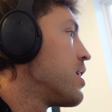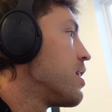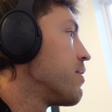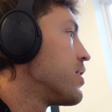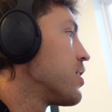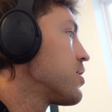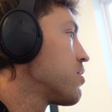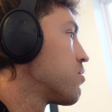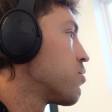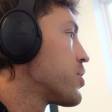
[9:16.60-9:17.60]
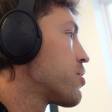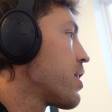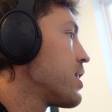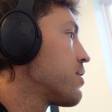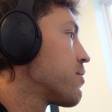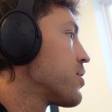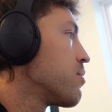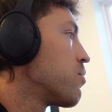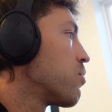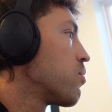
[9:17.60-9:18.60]
if it does retrace for
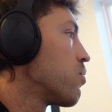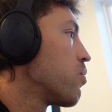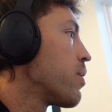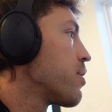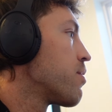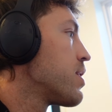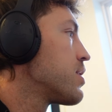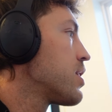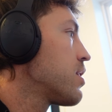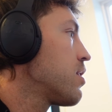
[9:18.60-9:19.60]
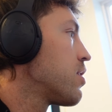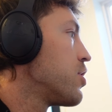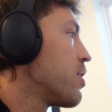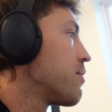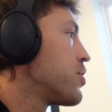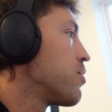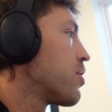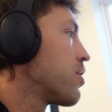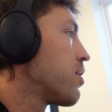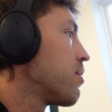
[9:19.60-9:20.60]
some weird reason, you have
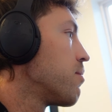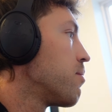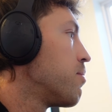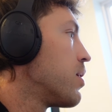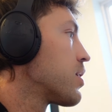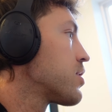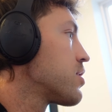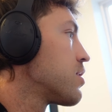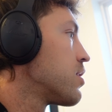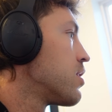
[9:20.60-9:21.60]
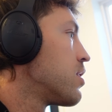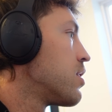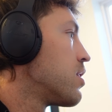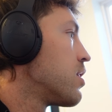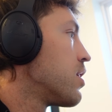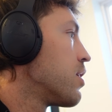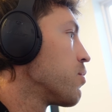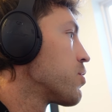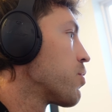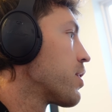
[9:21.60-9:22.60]
$200. And
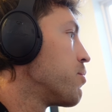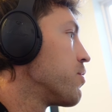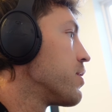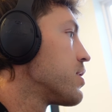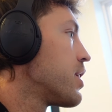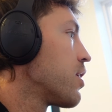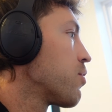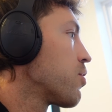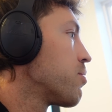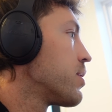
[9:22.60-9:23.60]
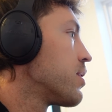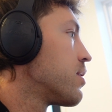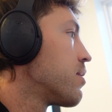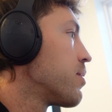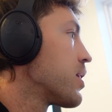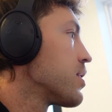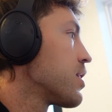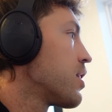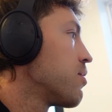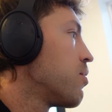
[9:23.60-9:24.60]
we're going to move this down a little bit because
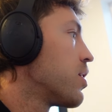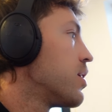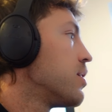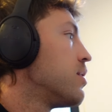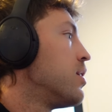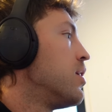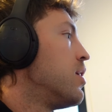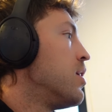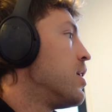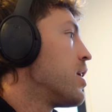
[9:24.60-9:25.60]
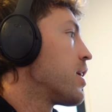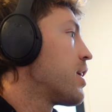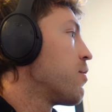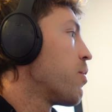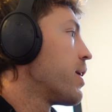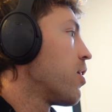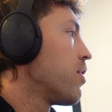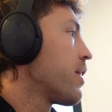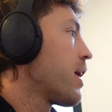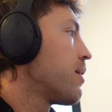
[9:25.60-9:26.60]
I don't want to give away all
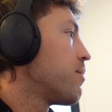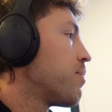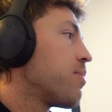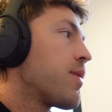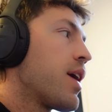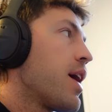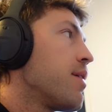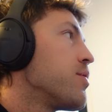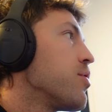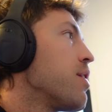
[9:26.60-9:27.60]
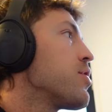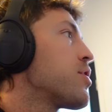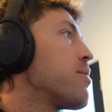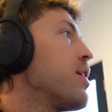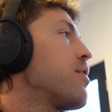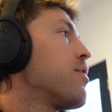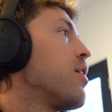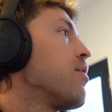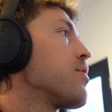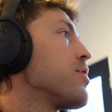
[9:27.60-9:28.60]
of that. Okay, so that was
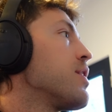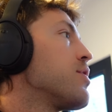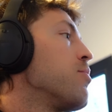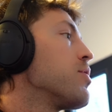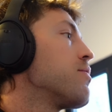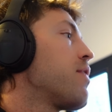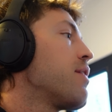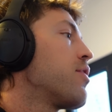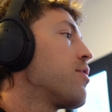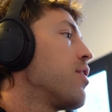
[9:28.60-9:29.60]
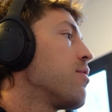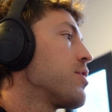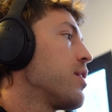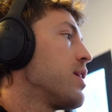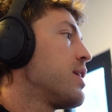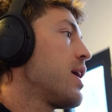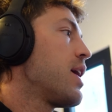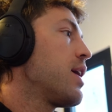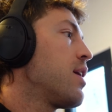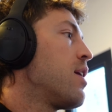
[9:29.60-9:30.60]
$300. So that's almost $500 on the
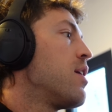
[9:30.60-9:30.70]
day.